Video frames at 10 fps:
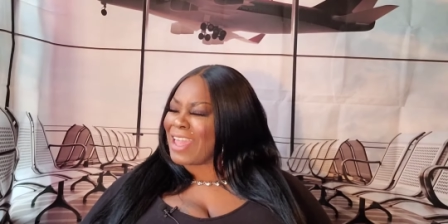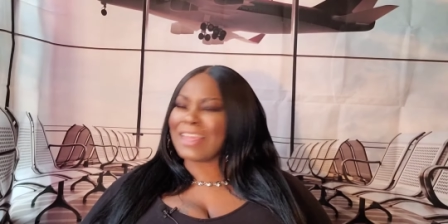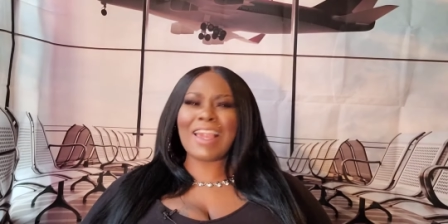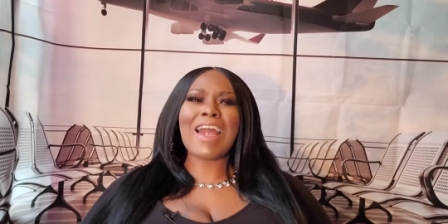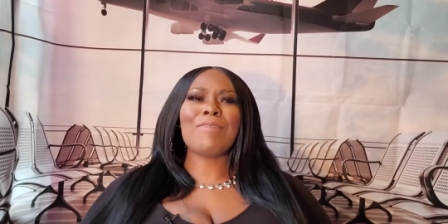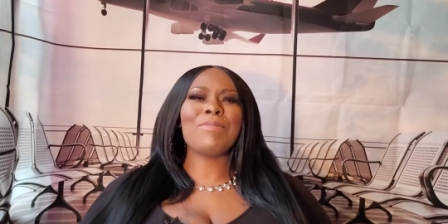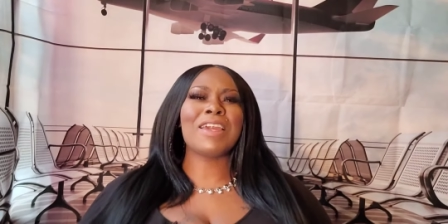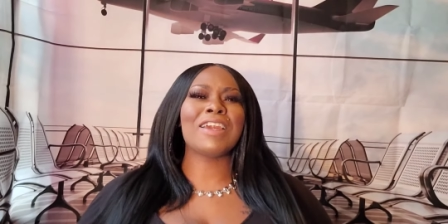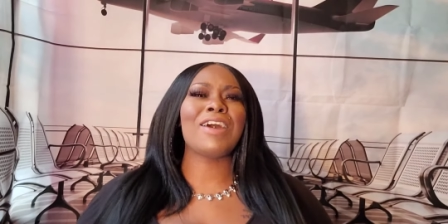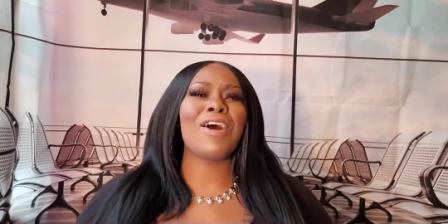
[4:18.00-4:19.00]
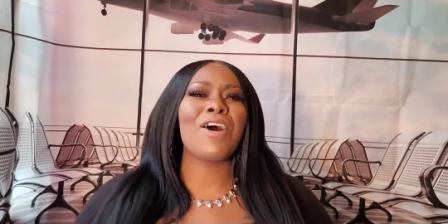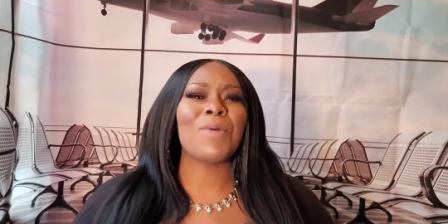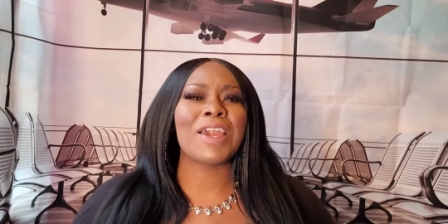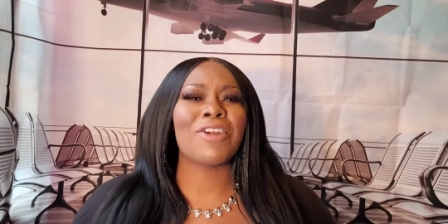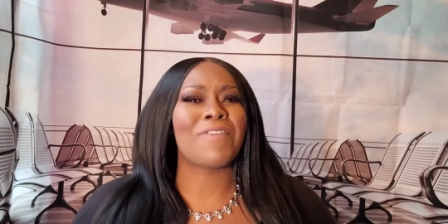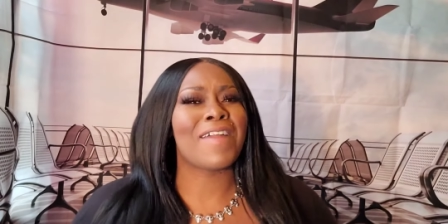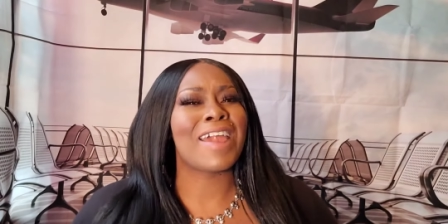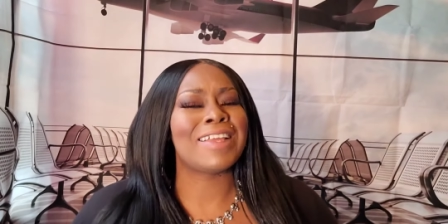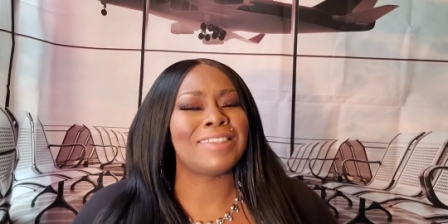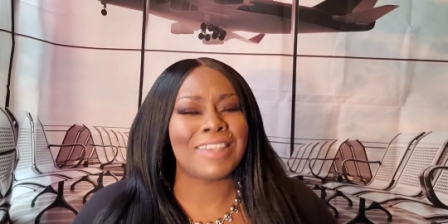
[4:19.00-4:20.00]
Got me going
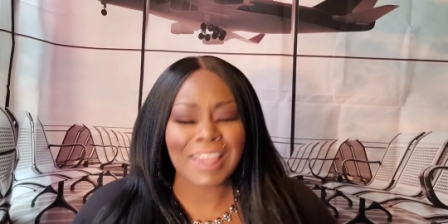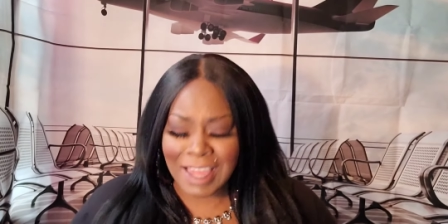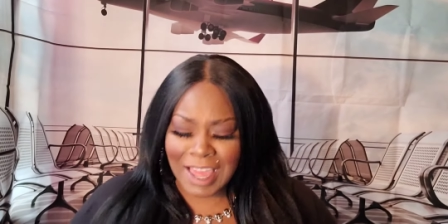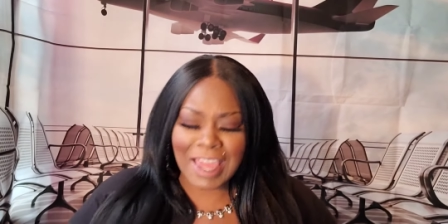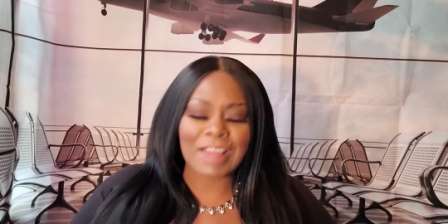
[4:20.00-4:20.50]
crazy.